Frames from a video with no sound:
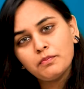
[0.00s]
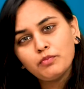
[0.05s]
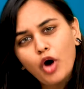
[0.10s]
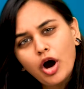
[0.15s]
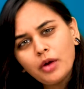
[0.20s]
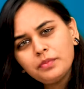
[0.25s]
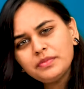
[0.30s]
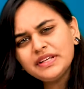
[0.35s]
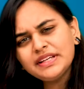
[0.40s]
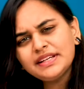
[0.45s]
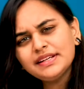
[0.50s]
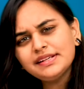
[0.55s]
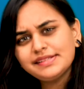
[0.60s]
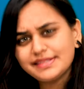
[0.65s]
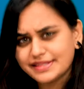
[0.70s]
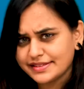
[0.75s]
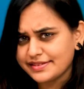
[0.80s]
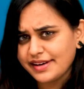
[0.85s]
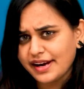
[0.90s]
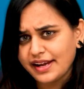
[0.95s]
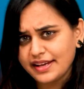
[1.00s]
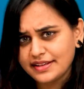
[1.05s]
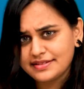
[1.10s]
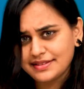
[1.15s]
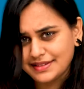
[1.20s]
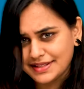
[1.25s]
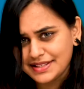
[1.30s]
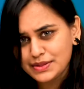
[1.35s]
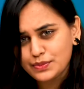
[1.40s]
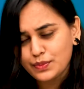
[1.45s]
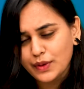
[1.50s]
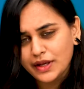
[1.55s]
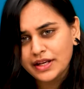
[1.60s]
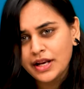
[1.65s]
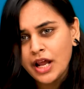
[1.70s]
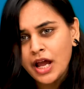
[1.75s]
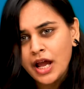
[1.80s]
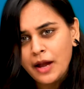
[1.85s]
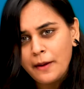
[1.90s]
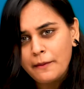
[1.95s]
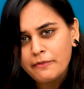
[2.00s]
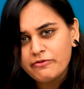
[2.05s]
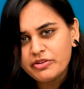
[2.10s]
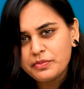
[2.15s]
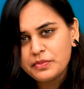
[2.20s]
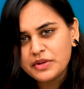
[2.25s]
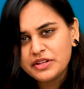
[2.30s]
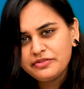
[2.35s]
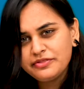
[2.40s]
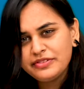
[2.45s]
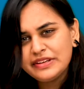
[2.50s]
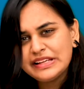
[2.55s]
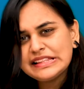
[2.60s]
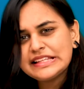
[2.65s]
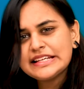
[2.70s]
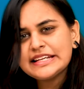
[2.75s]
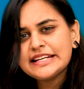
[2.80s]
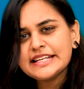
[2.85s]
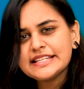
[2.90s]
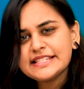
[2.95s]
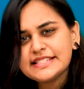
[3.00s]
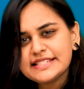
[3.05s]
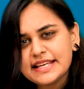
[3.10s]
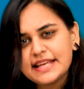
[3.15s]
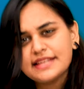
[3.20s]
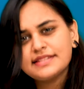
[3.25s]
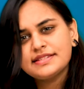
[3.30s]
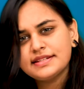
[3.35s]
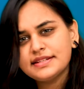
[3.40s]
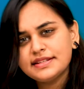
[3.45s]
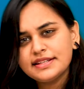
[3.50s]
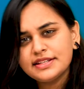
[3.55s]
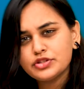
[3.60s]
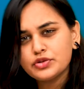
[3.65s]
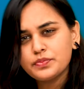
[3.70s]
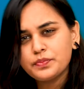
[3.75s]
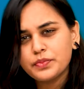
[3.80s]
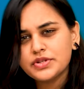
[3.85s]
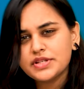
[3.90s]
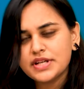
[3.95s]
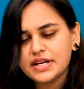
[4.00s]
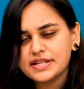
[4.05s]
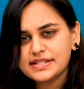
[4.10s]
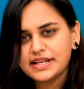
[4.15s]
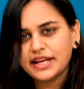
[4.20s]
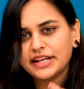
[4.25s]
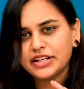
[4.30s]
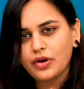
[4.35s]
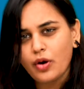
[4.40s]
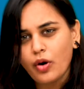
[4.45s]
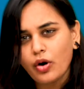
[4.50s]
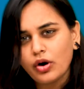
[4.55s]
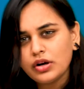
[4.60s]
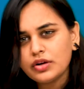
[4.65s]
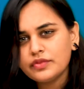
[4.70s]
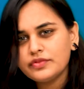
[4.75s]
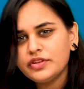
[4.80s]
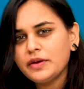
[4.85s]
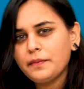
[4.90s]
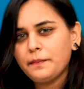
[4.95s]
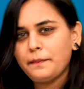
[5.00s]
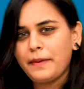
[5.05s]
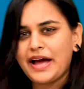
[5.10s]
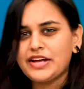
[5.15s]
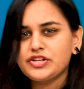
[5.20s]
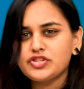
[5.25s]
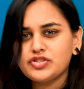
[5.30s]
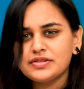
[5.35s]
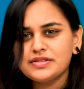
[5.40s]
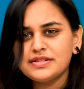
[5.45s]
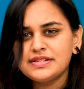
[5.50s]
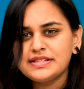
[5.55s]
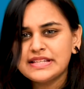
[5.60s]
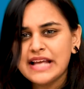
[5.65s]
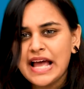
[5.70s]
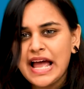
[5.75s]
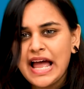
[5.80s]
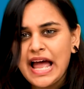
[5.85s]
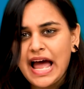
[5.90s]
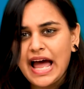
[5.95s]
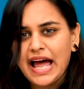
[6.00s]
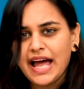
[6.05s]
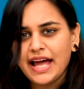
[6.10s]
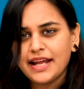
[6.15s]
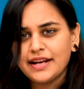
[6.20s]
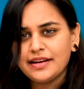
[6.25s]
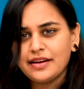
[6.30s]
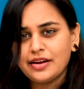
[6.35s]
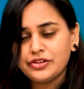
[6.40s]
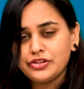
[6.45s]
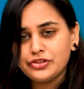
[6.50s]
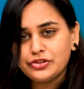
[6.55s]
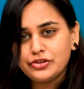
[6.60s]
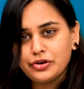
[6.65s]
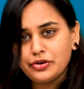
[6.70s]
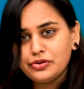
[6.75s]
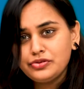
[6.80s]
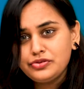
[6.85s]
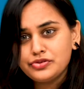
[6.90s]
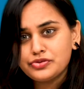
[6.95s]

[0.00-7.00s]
Mommy guilt arises when women feel the necessity to put aside all of their passions and, you know,